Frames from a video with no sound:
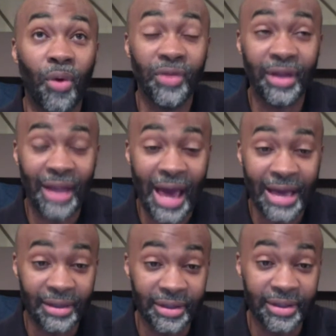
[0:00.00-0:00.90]
than
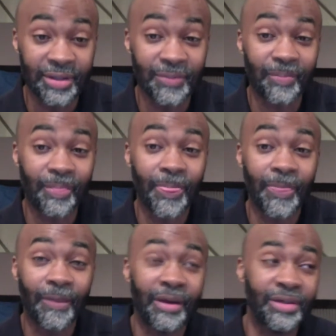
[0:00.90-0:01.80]
likely
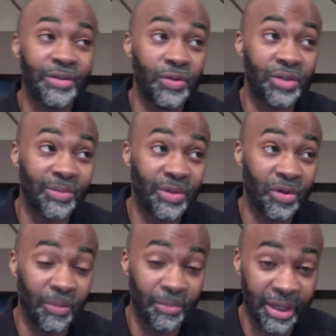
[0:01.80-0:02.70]
is do something
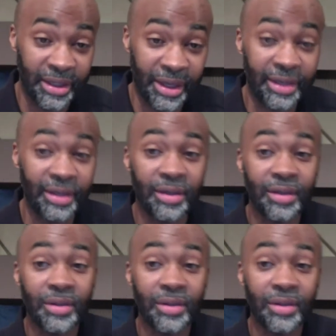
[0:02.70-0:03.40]
on Monday,